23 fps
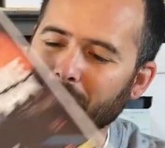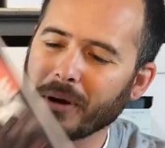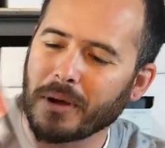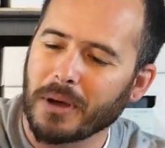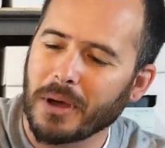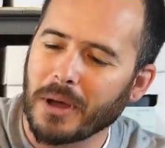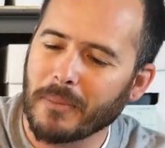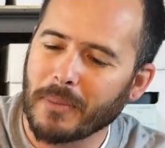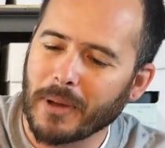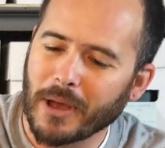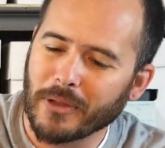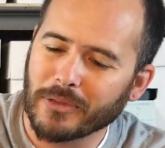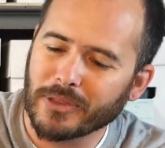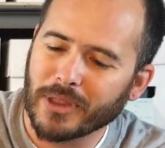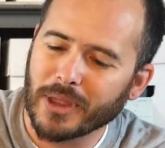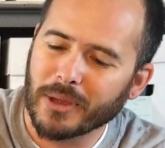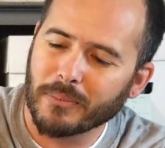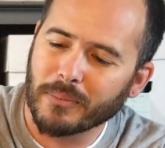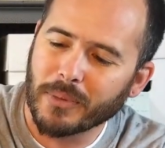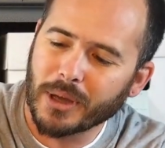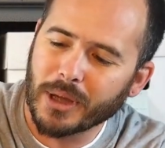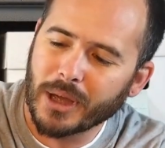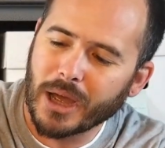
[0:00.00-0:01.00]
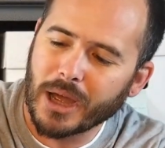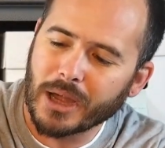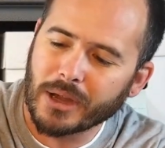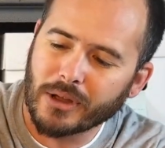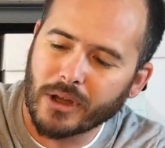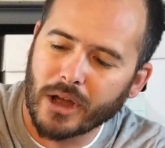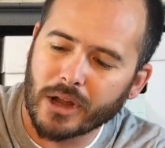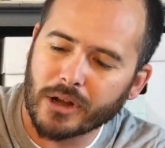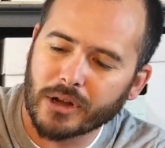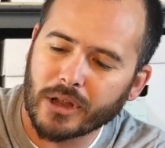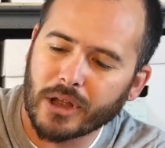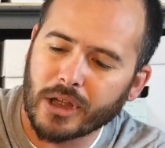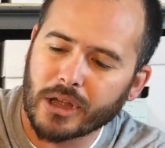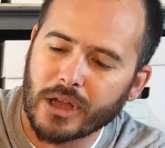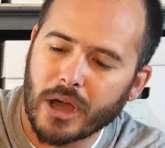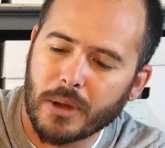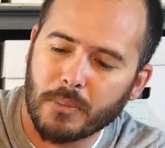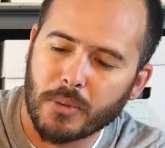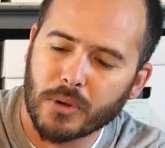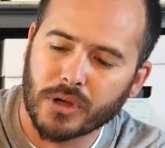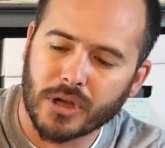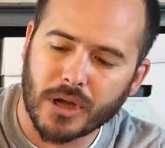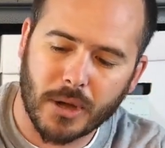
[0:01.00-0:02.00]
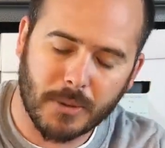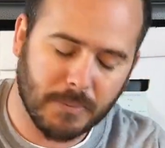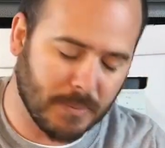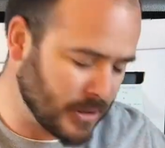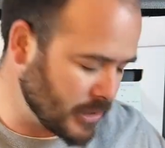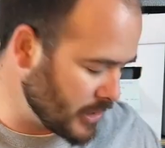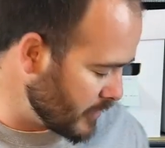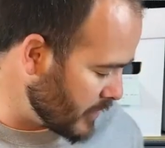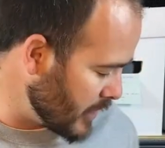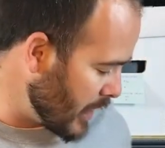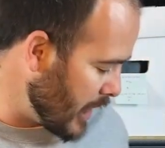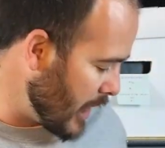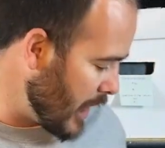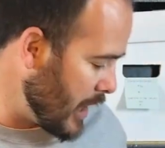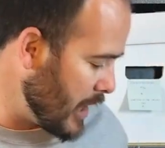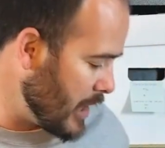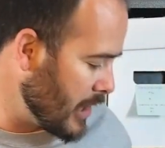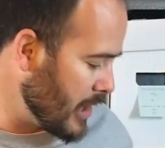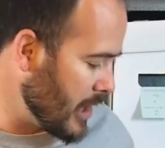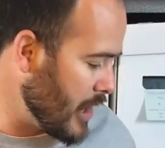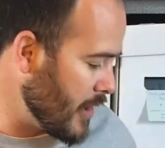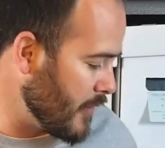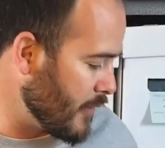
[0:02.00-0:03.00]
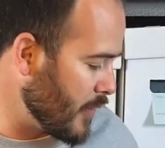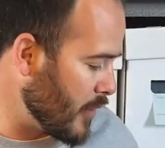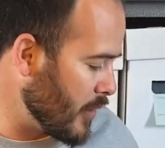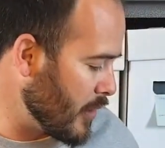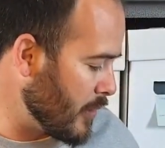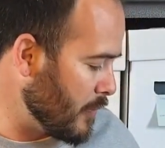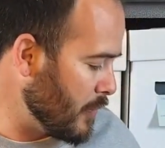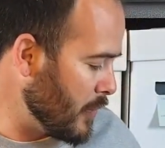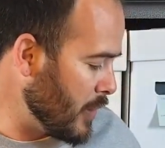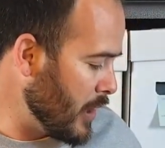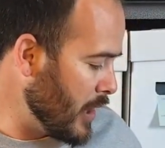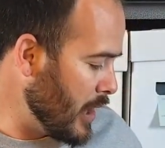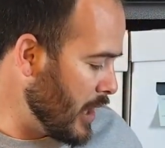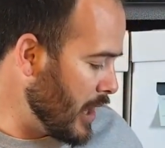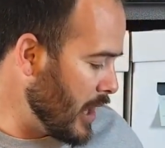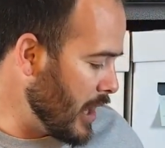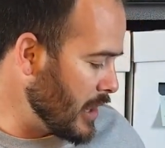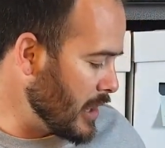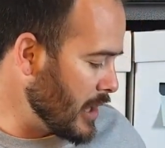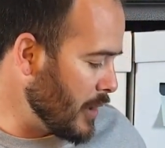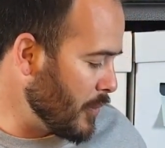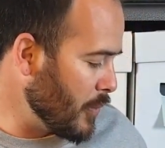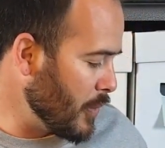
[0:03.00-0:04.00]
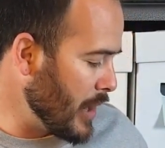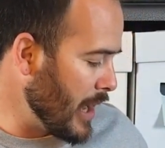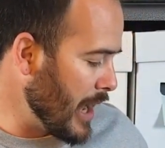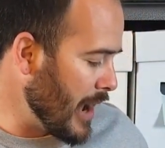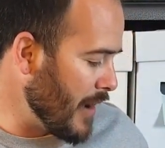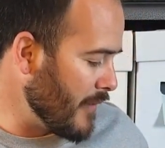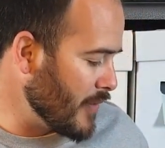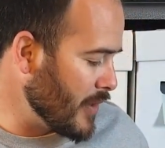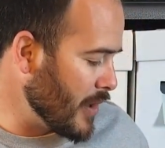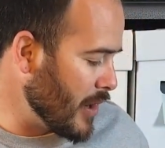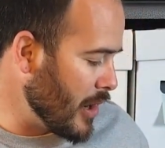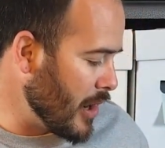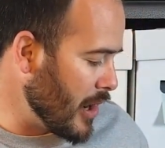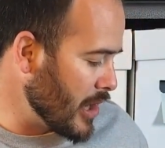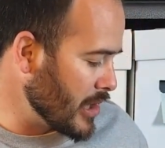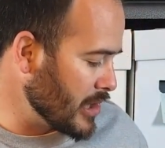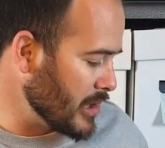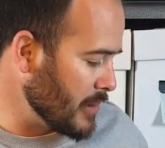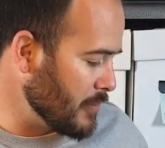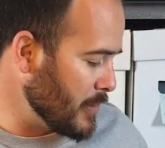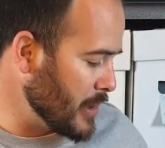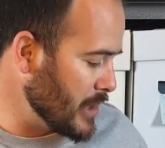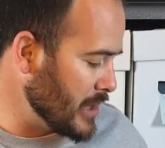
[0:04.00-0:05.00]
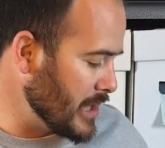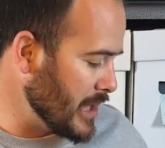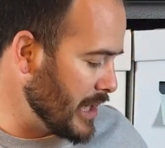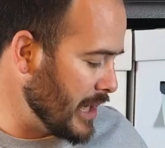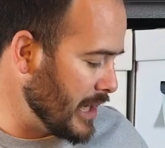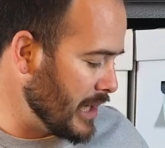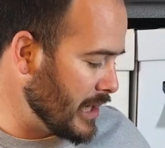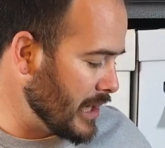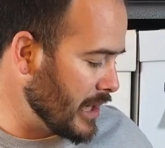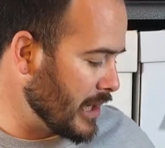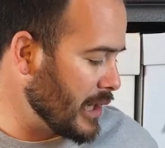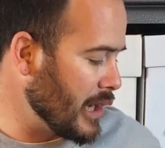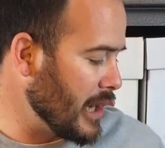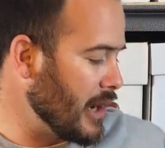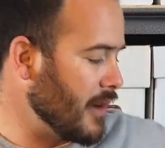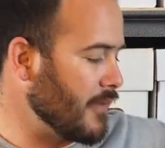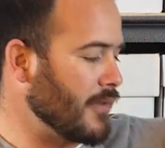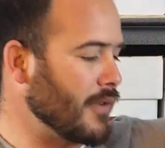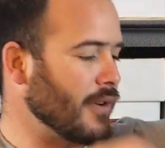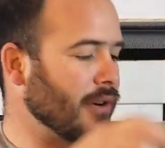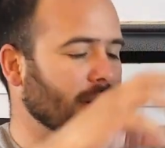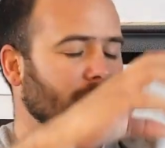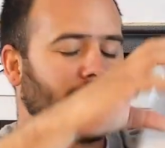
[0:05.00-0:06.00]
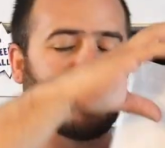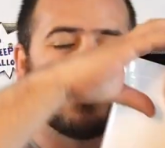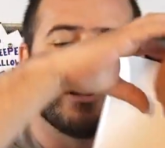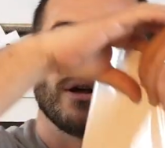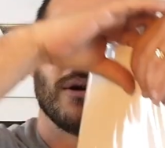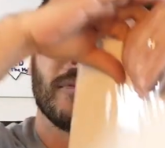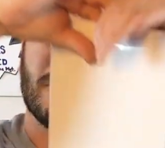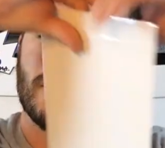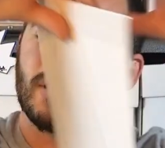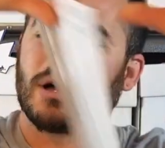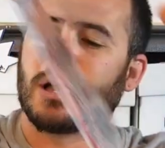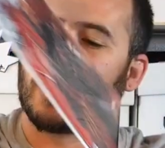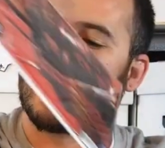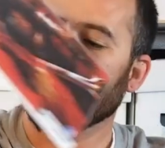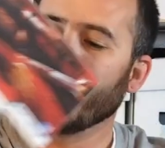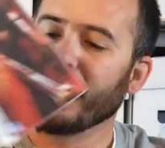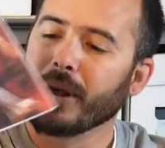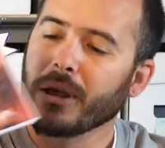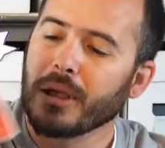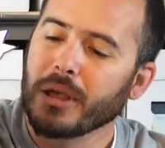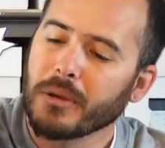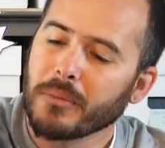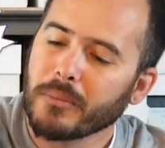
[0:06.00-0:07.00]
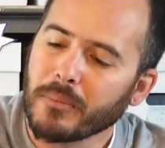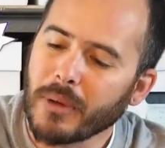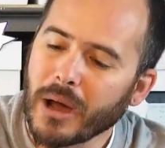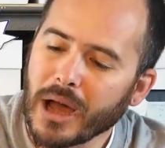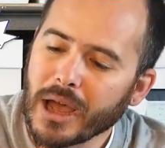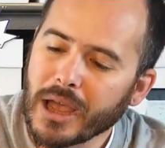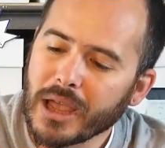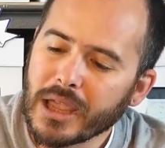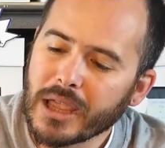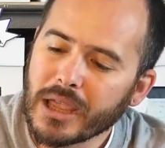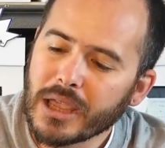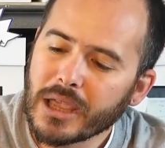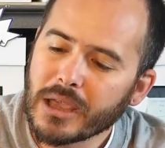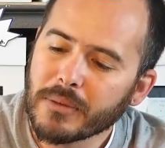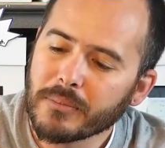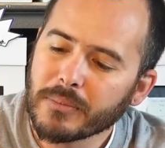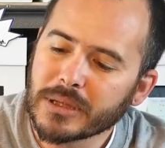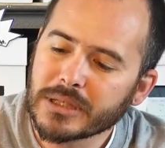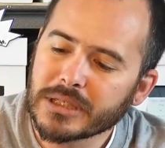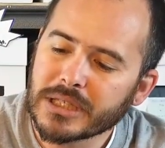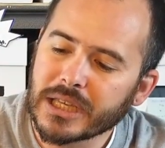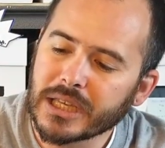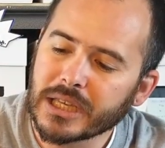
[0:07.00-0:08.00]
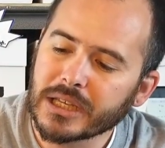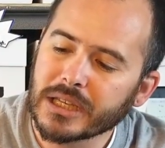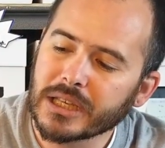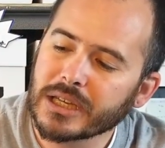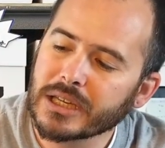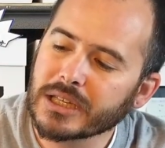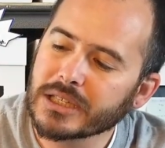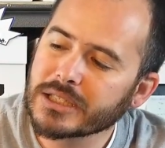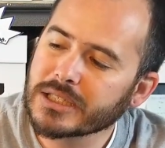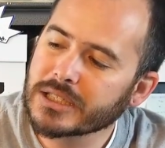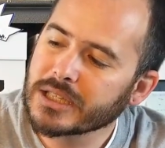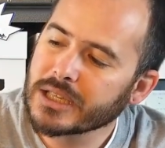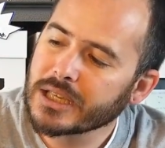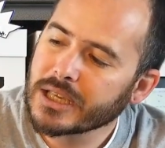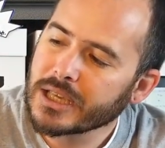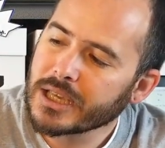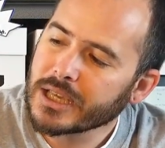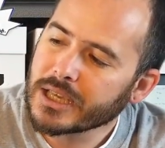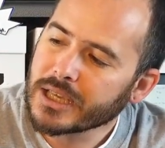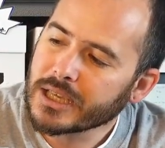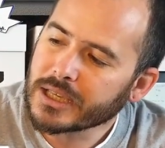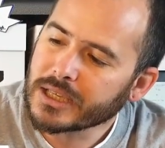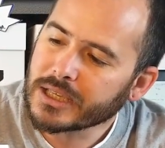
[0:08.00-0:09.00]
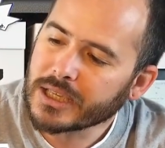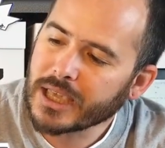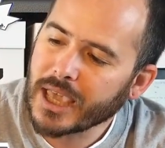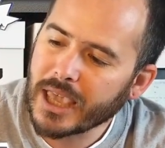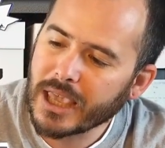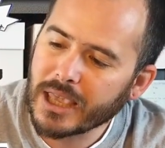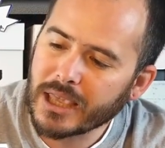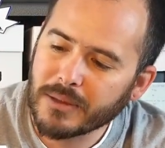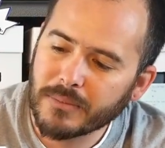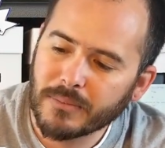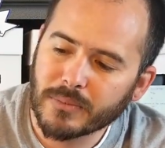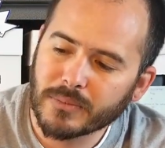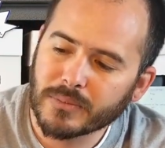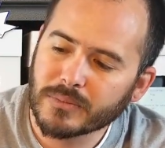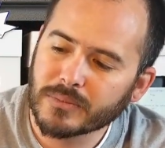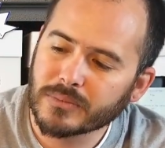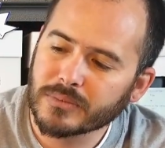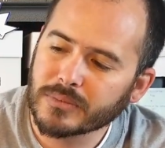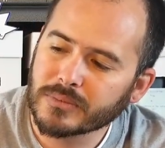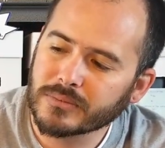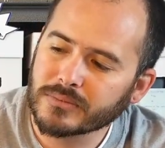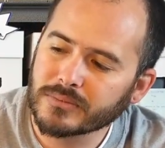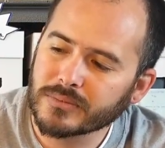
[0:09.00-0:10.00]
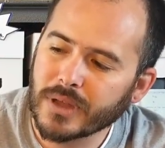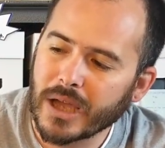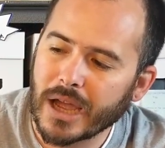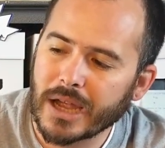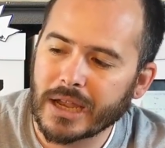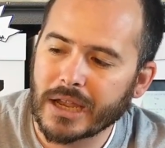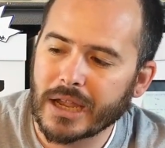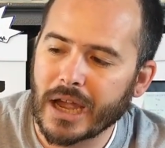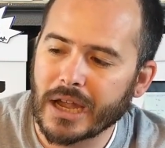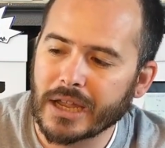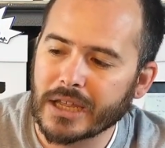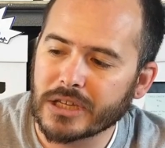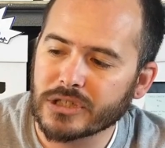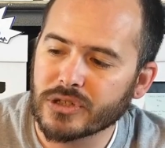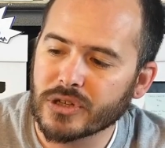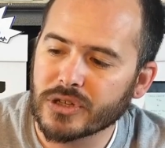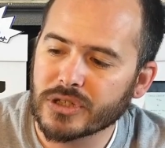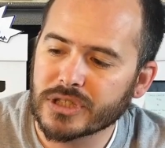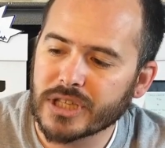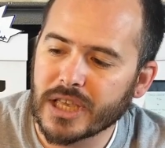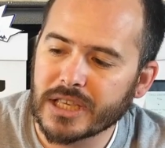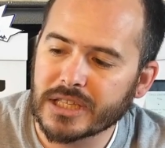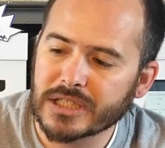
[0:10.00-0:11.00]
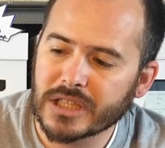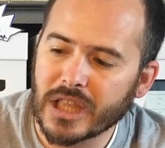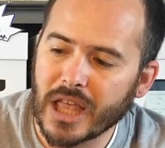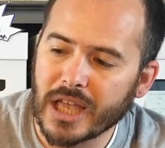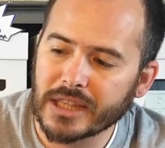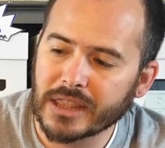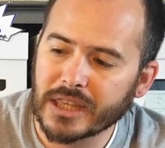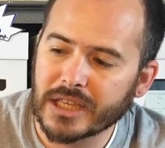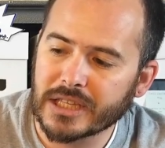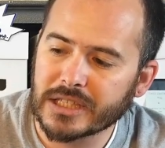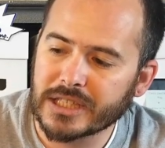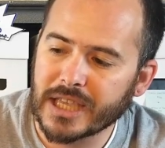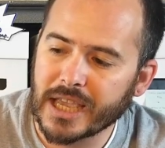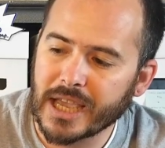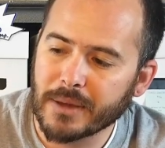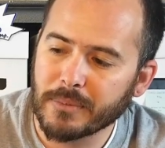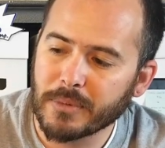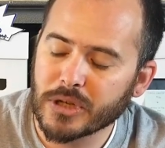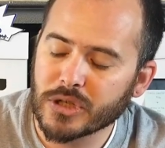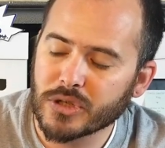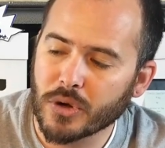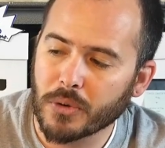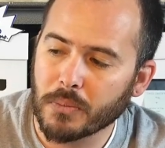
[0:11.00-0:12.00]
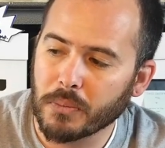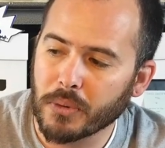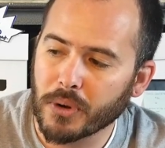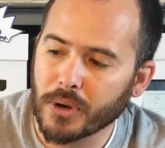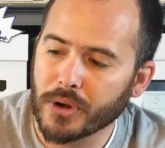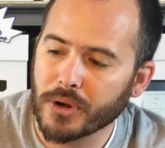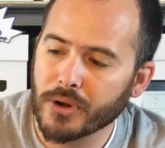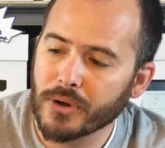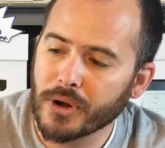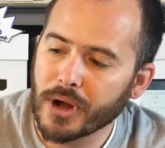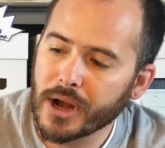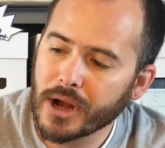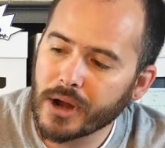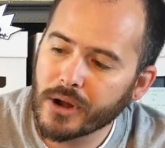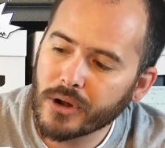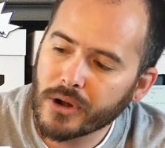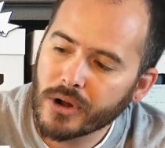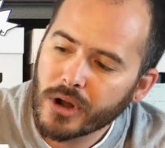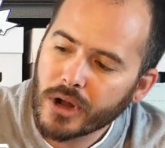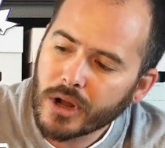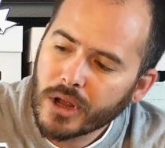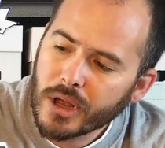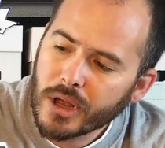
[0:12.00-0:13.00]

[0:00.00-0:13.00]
about them, but I got a couple copies of the A cover, and then we have the awesome Matina cover, but my Matinas came, I guess you could say, slightly damaged or printer error,